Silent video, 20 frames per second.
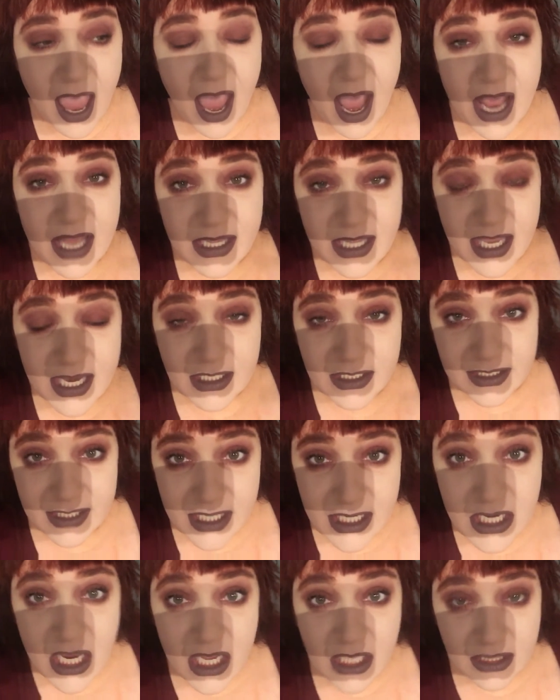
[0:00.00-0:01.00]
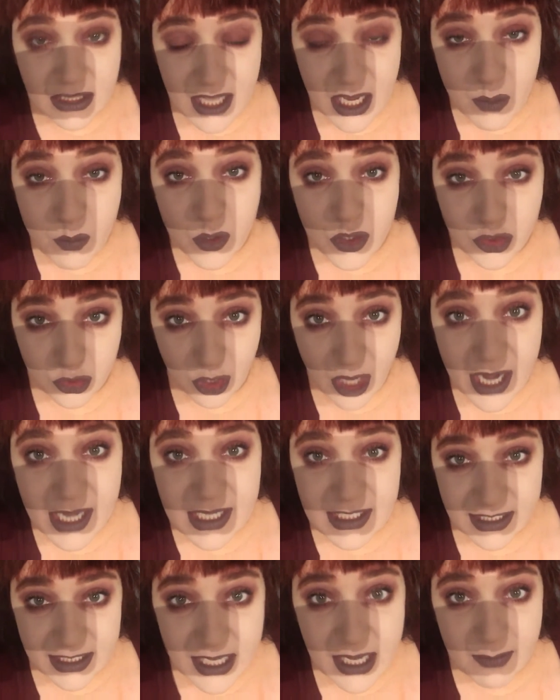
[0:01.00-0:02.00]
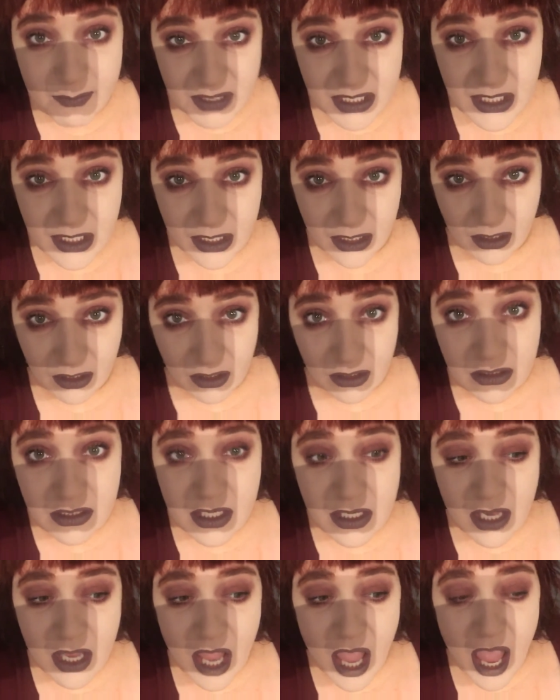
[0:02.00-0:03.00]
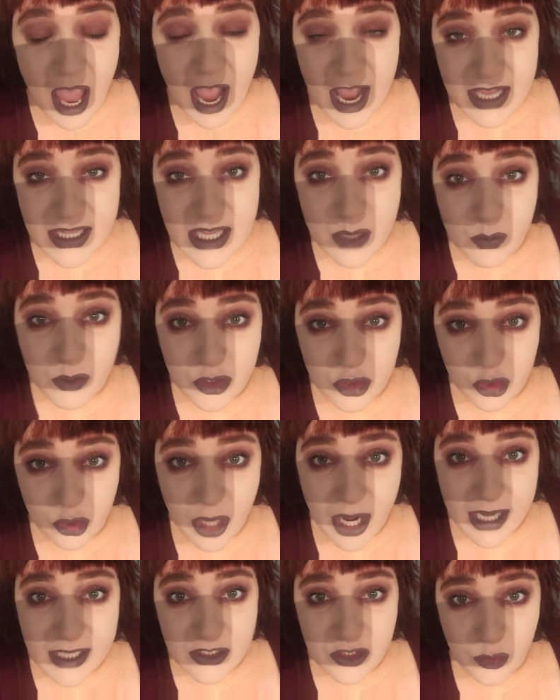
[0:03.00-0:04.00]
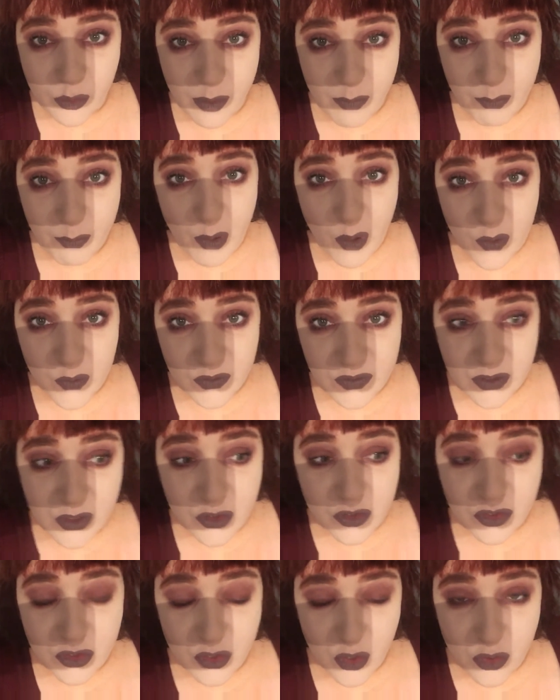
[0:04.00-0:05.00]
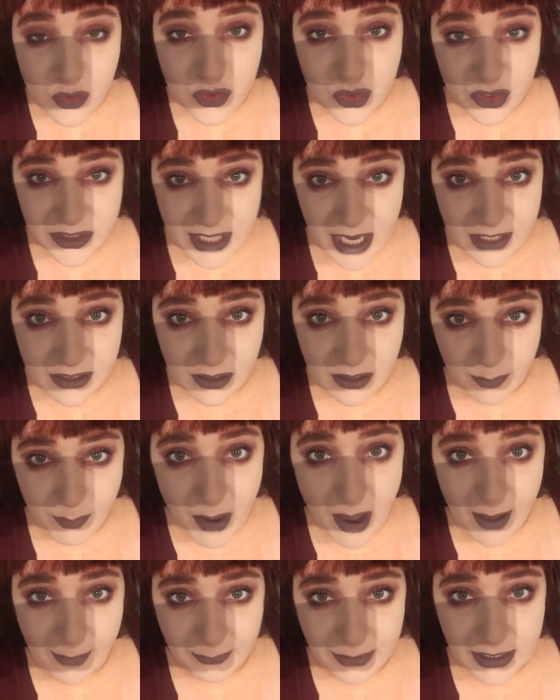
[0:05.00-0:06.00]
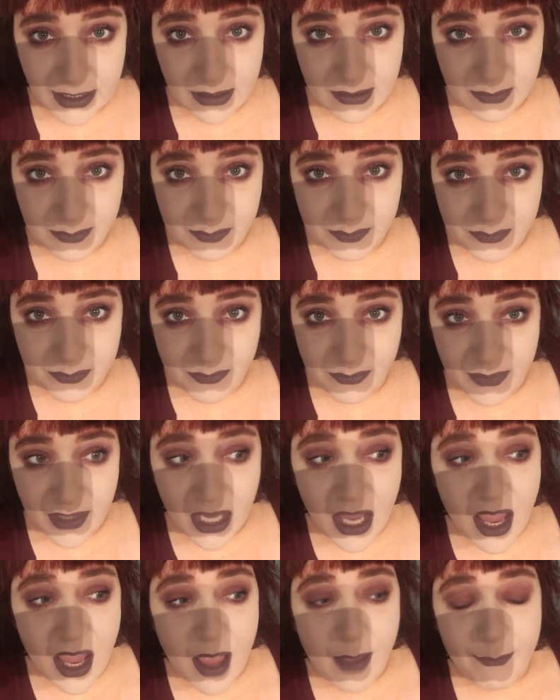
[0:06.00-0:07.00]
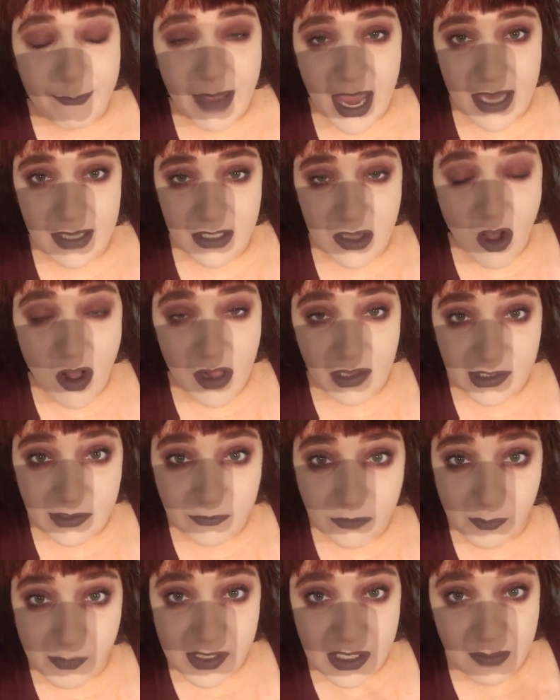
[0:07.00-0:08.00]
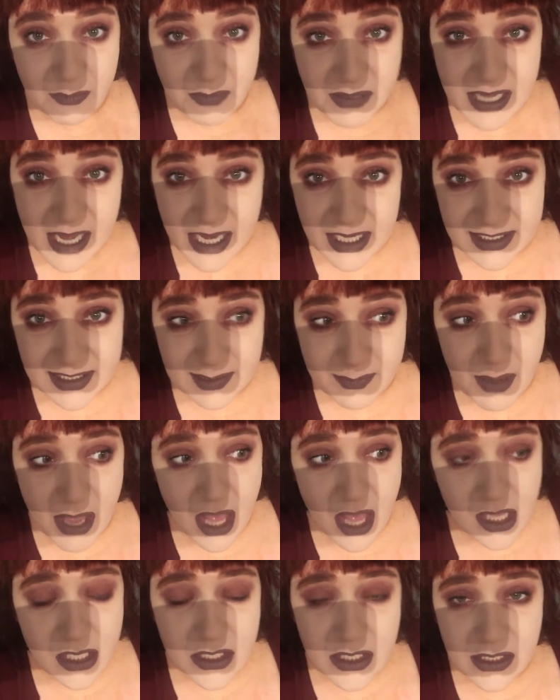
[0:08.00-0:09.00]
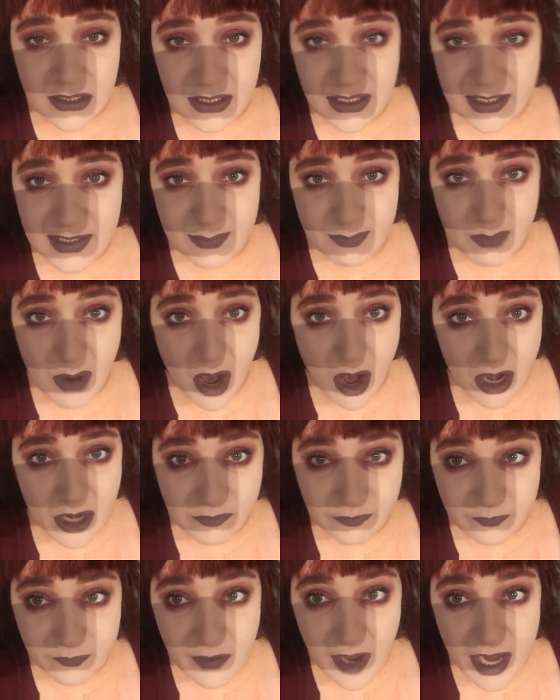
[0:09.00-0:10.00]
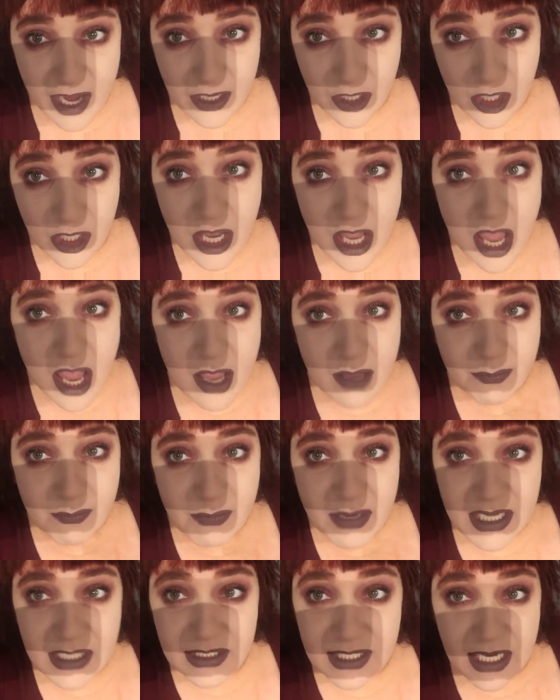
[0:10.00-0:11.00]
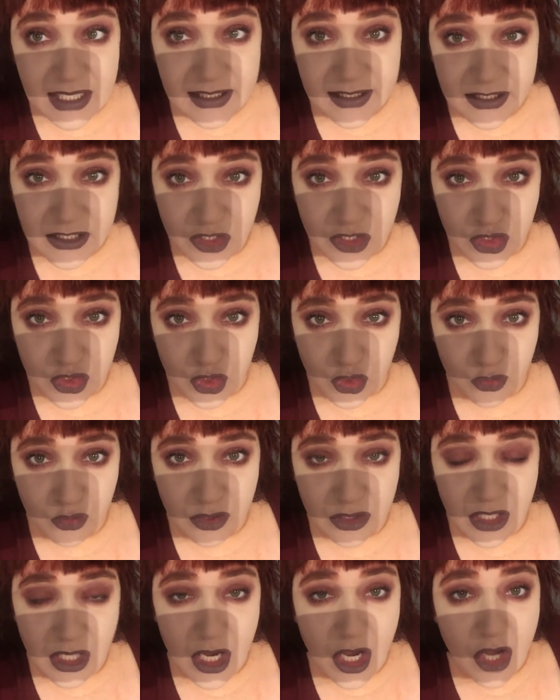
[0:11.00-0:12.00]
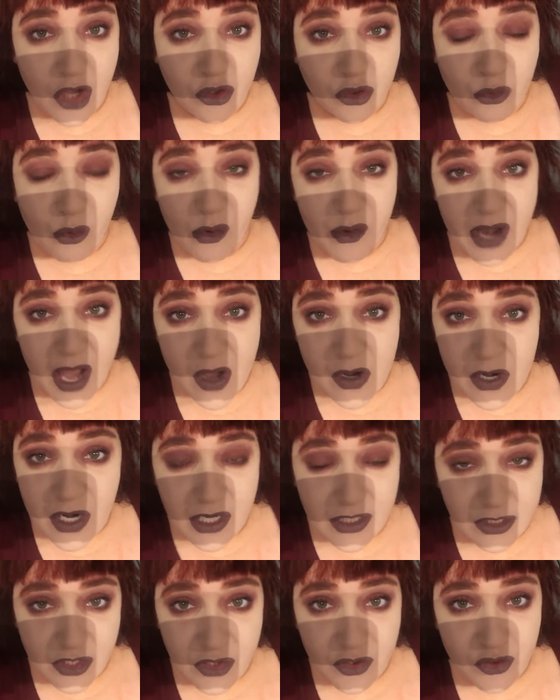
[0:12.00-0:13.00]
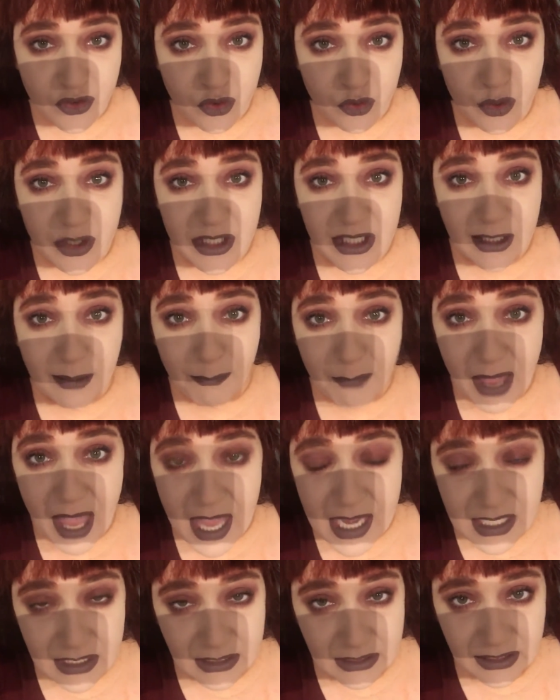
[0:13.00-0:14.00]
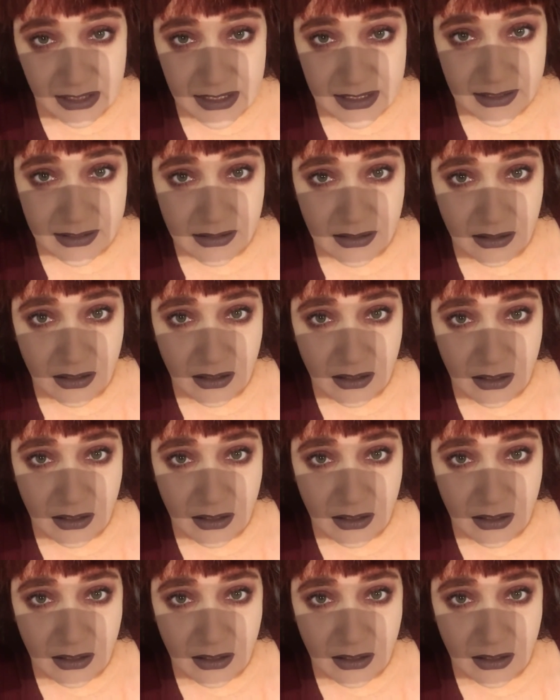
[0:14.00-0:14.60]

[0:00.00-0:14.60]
And they were trying to get me killed, and they were trying to impose social death upon me by calling for me to be expelled, disbarred, fired, made destitute, thrown out onto the street, penniless.